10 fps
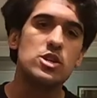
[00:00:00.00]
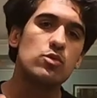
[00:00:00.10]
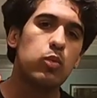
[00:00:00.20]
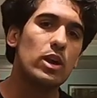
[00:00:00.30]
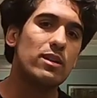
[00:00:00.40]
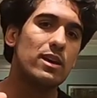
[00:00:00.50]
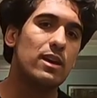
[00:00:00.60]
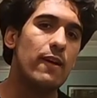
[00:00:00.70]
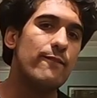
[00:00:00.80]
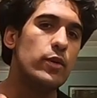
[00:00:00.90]
I just wanted to
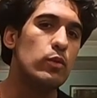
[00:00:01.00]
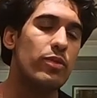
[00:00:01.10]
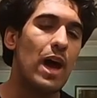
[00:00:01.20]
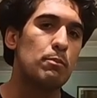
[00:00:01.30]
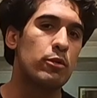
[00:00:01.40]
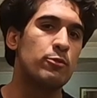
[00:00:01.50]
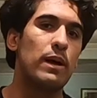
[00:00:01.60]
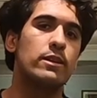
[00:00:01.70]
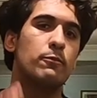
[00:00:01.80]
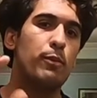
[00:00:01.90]
give you that
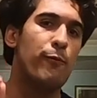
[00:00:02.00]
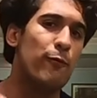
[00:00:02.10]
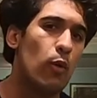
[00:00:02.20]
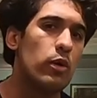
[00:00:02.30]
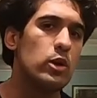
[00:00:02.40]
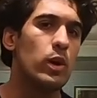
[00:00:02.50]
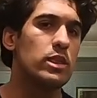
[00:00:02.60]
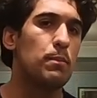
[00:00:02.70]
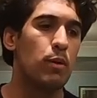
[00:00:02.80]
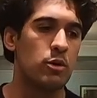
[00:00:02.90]
perspective before you
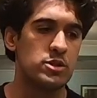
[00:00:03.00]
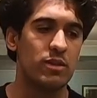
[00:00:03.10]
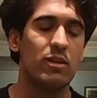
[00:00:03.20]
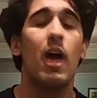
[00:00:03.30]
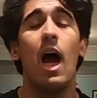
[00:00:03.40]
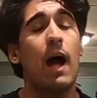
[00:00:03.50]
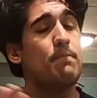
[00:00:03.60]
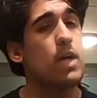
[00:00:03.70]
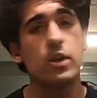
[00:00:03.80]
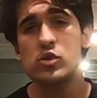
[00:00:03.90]
hit the purchase.
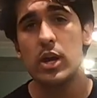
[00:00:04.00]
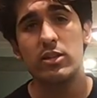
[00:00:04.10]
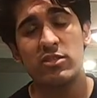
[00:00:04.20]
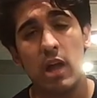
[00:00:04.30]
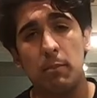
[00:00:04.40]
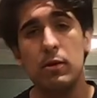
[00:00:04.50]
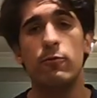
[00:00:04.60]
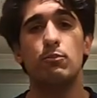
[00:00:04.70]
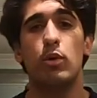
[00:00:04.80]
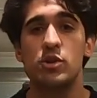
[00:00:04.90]
I'm not trying to stop you
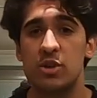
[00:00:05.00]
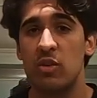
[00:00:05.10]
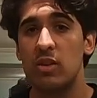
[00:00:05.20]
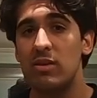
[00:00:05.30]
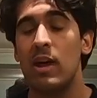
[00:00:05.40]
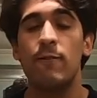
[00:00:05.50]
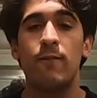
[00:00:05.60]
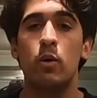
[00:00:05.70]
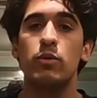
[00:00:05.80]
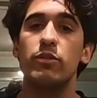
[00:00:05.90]
from purchasing these
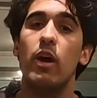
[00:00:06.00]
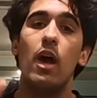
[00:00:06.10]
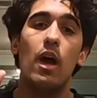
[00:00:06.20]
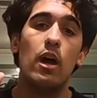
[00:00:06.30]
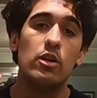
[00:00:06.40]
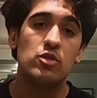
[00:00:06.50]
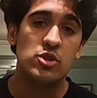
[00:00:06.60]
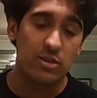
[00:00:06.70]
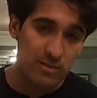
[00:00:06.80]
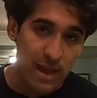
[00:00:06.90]
headphones
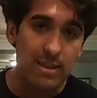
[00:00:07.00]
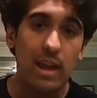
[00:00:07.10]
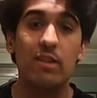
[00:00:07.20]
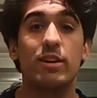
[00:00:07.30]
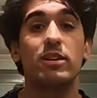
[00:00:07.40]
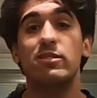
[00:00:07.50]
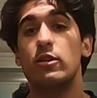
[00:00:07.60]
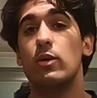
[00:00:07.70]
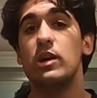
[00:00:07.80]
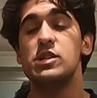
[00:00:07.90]
just take that into
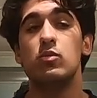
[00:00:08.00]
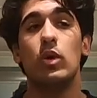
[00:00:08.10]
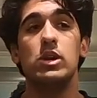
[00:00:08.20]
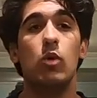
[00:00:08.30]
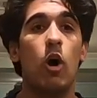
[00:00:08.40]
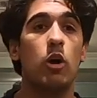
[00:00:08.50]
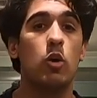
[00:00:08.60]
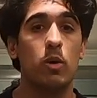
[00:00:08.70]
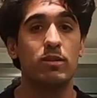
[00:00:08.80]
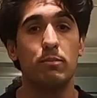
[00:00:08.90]
consideration when you are
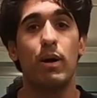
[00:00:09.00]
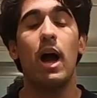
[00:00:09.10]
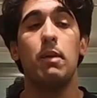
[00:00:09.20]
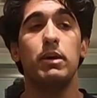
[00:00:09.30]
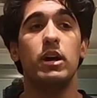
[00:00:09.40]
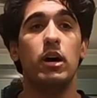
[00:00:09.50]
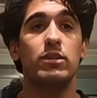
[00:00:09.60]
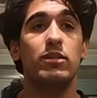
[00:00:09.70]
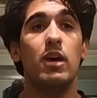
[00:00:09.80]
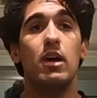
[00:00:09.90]
going to buy
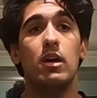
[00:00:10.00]
because